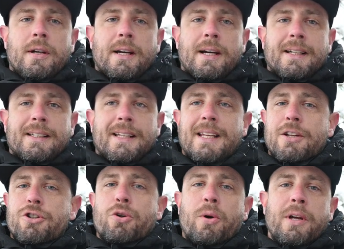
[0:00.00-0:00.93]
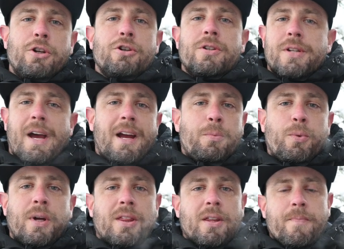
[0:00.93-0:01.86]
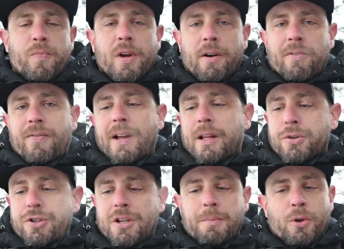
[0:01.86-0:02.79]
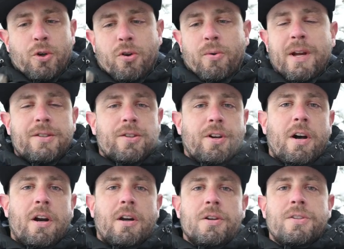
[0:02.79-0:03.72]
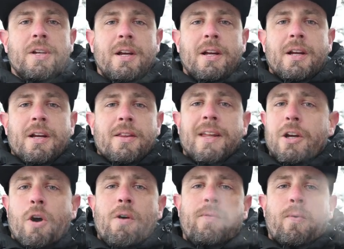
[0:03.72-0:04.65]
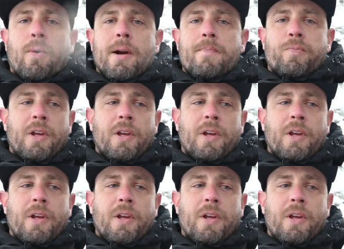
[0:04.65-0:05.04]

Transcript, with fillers: Uh, can enjoy a good time with, a fellowship, great cigars, then go for it.